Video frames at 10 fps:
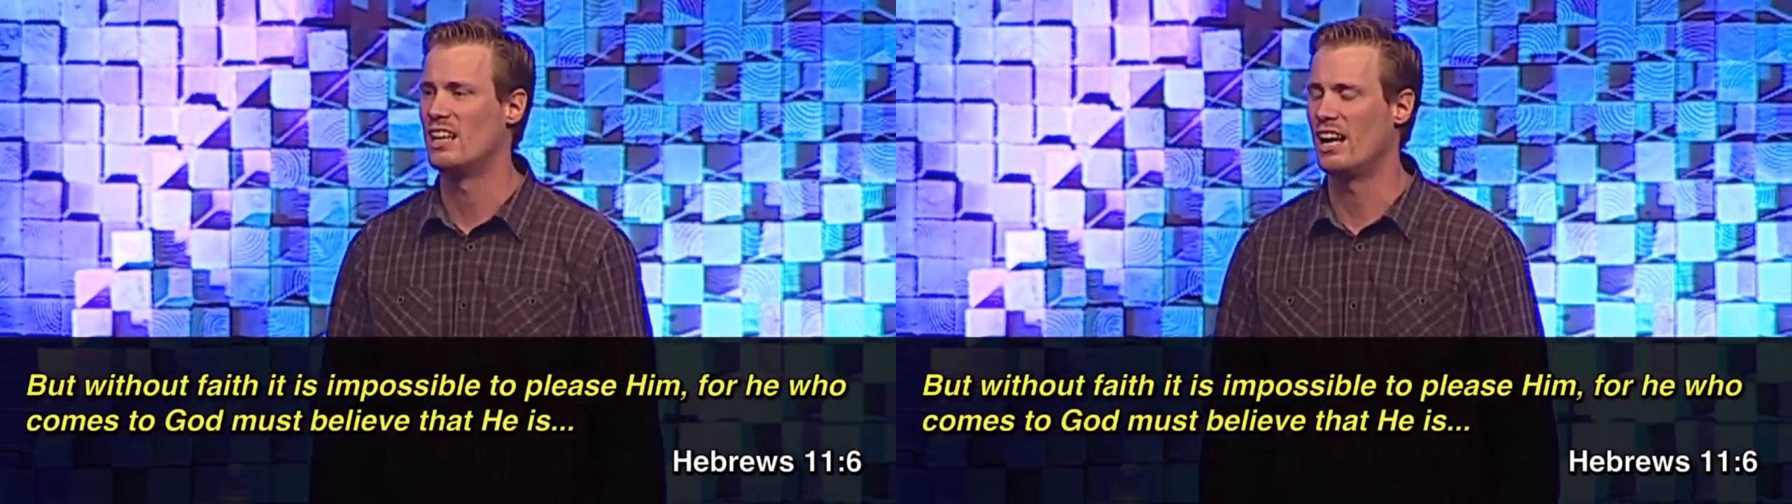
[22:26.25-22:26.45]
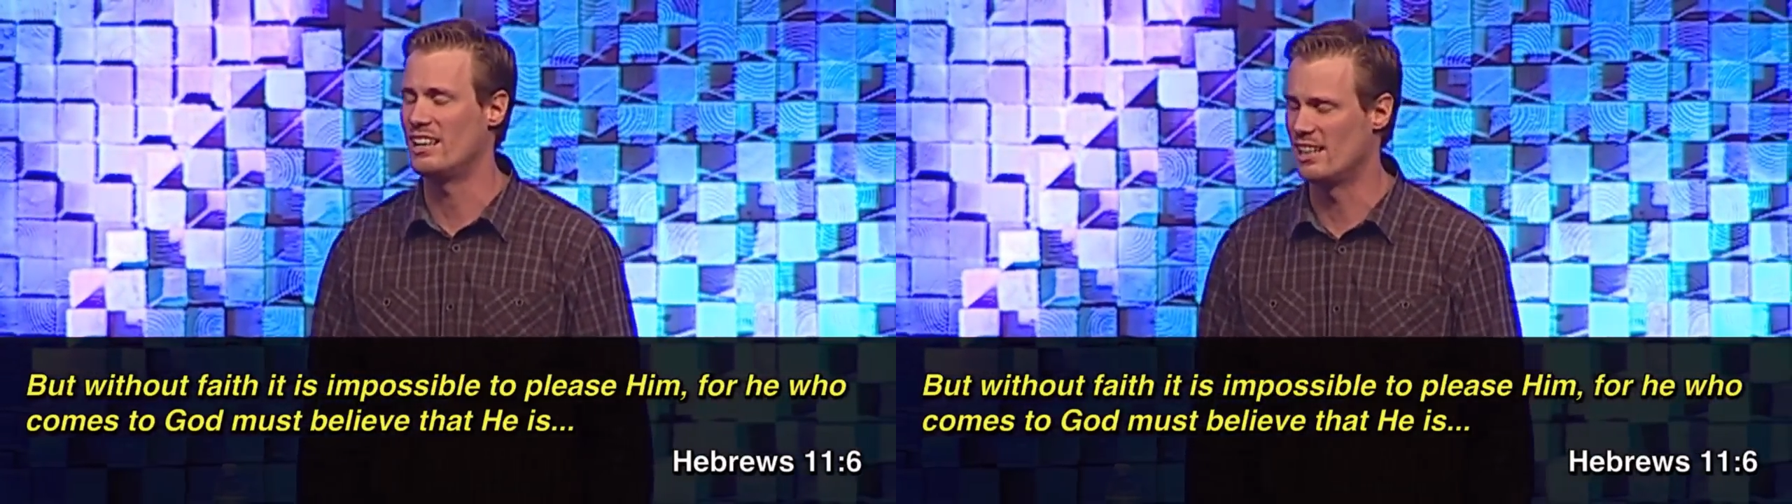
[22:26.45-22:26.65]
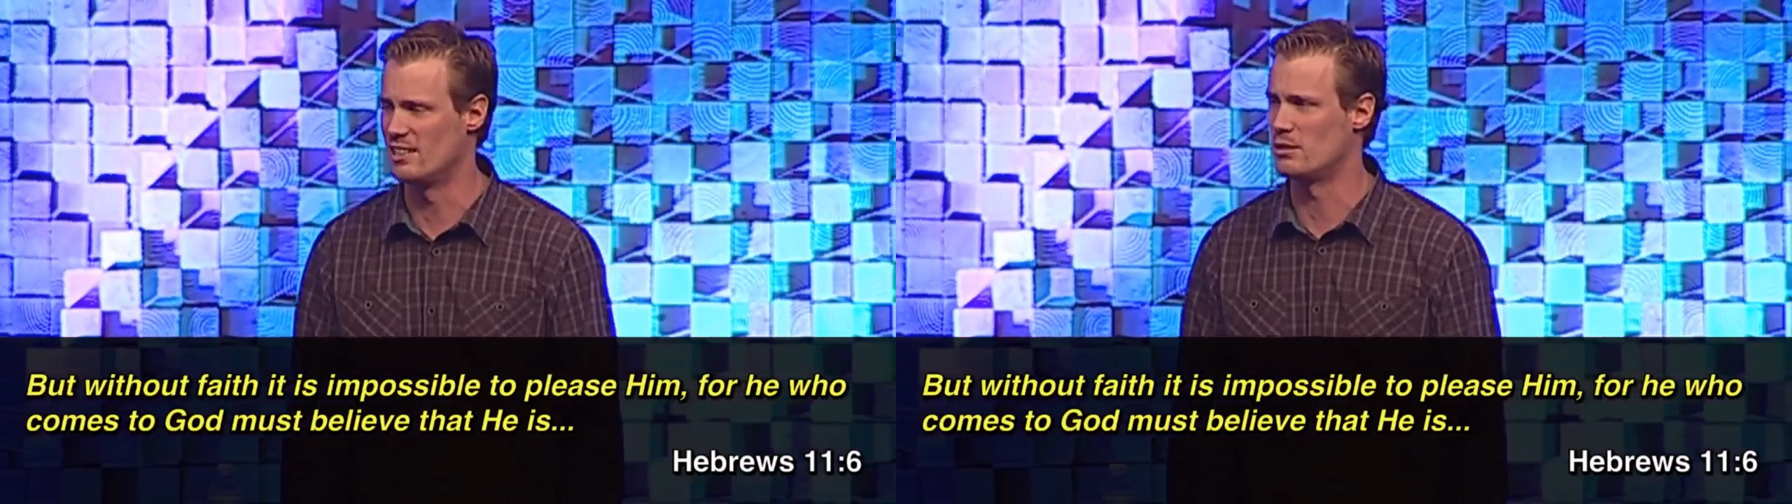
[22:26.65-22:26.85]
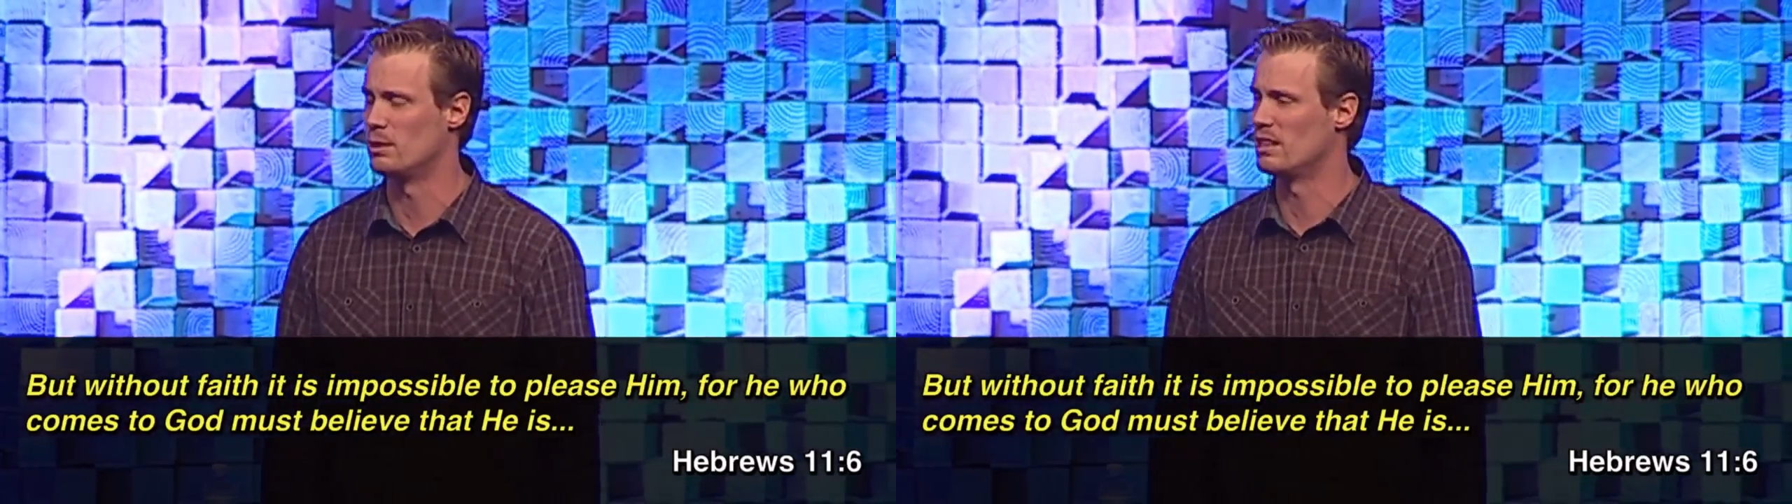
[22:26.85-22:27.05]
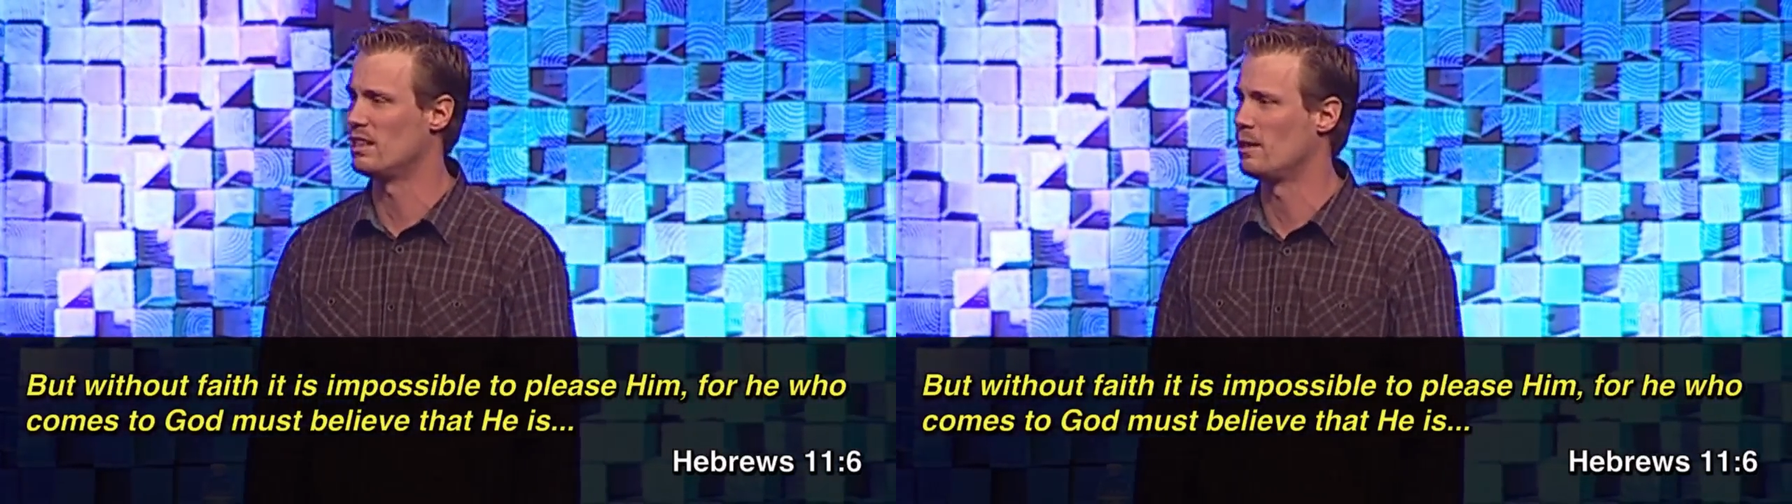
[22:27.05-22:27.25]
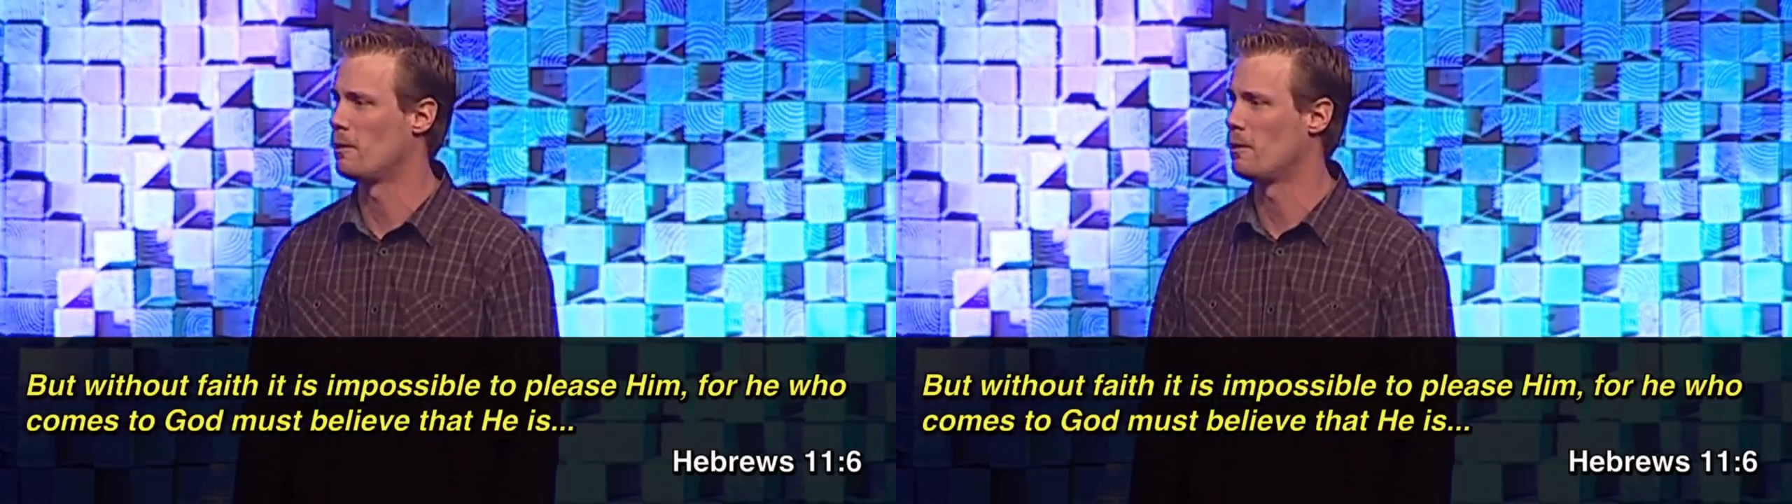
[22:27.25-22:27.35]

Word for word: and intimately.